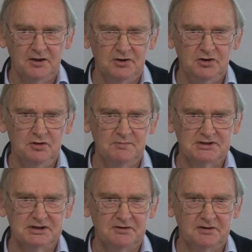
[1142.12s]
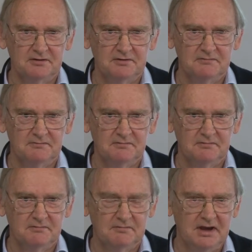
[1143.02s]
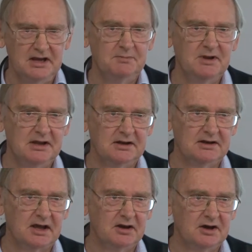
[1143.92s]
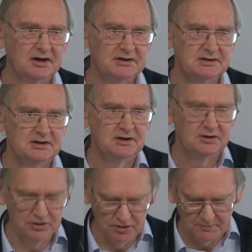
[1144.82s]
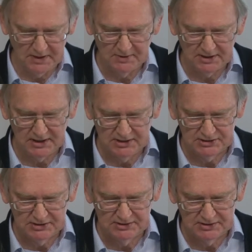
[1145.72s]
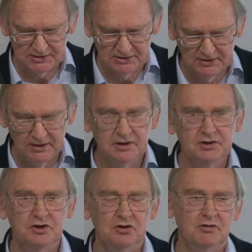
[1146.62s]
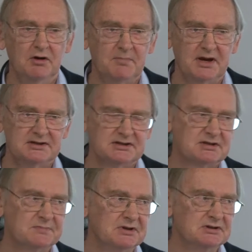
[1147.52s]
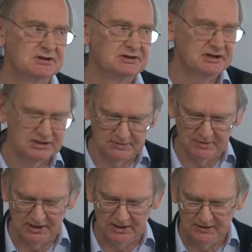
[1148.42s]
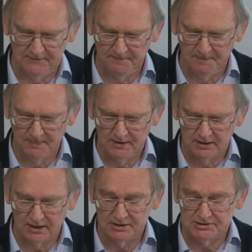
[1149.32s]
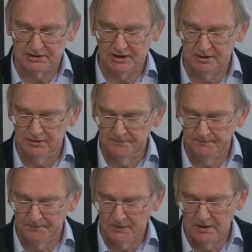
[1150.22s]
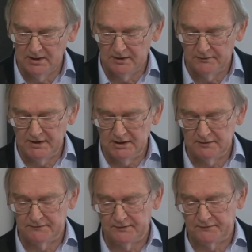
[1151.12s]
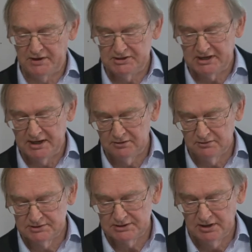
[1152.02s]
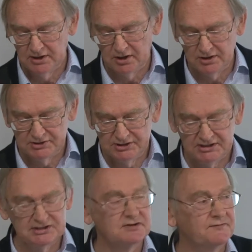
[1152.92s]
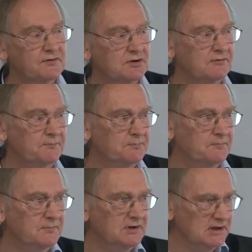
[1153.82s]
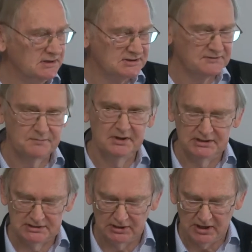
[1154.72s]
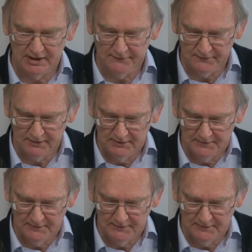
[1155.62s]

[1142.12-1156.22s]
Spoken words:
new material, enemy and allied, new publications, new participant testimony. Closer to home, think of the fresh angles on just a few years of Bean's life,